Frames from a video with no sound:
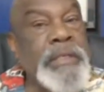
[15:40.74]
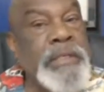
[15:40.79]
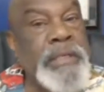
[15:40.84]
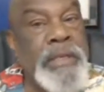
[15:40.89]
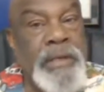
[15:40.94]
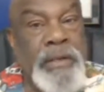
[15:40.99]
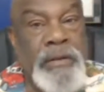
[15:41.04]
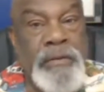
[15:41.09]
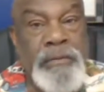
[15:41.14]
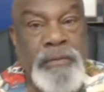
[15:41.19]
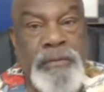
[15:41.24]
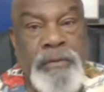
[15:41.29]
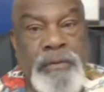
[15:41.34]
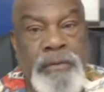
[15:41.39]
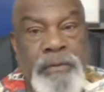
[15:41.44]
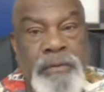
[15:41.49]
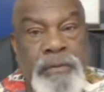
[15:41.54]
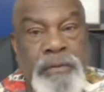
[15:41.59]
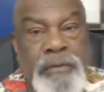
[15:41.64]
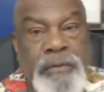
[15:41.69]
You have
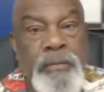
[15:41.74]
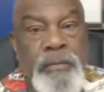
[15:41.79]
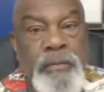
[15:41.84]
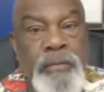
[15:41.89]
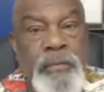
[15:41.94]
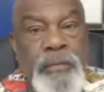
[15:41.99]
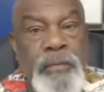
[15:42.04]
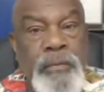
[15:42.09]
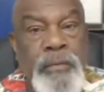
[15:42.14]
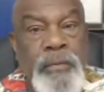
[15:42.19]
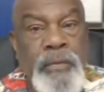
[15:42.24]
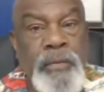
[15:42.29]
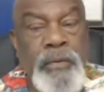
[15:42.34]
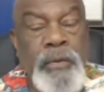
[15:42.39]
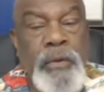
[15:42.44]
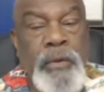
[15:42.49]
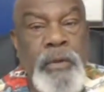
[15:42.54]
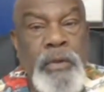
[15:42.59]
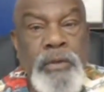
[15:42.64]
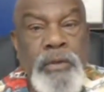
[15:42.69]
to be able
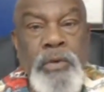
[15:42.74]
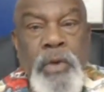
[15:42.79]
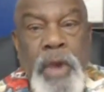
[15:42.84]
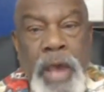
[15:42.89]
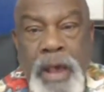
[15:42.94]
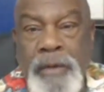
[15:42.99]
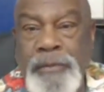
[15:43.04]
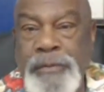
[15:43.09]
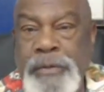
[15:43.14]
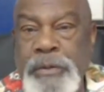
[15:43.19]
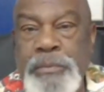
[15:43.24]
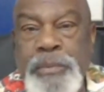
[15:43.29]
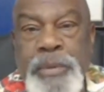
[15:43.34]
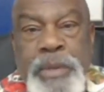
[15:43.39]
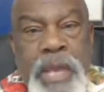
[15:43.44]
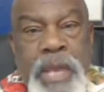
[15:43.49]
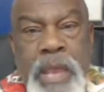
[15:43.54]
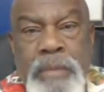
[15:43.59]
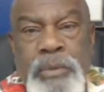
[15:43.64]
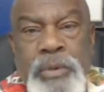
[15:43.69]
to apply what's being
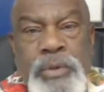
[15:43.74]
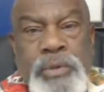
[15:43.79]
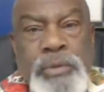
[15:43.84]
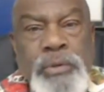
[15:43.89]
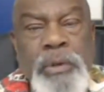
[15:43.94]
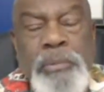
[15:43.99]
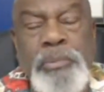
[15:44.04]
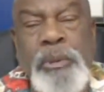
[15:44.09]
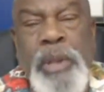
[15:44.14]
said